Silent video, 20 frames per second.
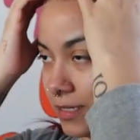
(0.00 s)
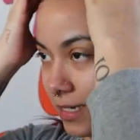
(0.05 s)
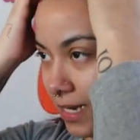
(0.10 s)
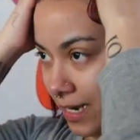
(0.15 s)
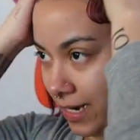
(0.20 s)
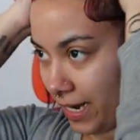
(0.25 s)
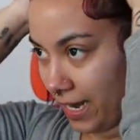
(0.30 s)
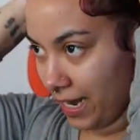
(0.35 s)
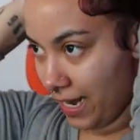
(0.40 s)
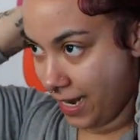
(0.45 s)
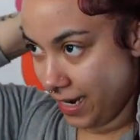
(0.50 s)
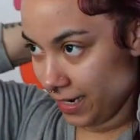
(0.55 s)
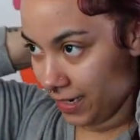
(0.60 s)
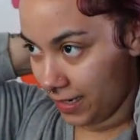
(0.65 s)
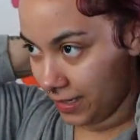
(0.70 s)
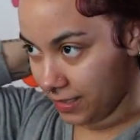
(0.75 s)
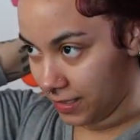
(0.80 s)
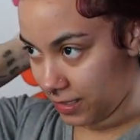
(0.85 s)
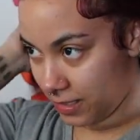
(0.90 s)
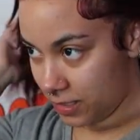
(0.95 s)
I can.
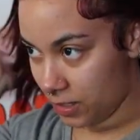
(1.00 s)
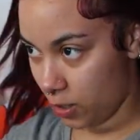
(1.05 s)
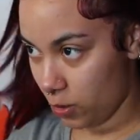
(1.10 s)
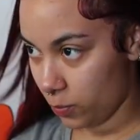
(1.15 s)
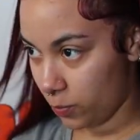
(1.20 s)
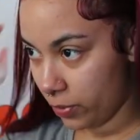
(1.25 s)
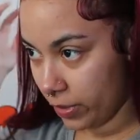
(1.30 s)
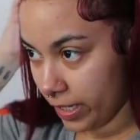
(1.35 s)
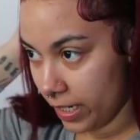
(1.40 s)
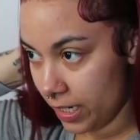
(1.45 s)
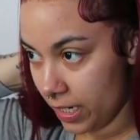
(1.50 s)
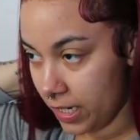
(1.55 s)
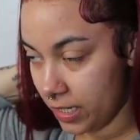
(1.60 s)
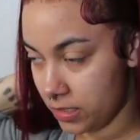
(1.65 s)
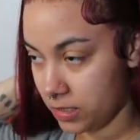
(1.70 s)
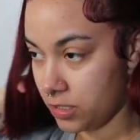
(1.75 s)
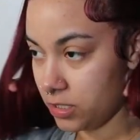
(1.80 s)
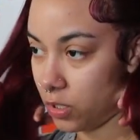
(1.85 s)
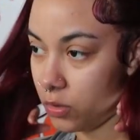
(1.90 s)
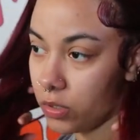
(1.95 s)
It's so pretty
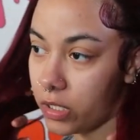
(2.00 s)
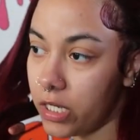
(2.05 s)
and so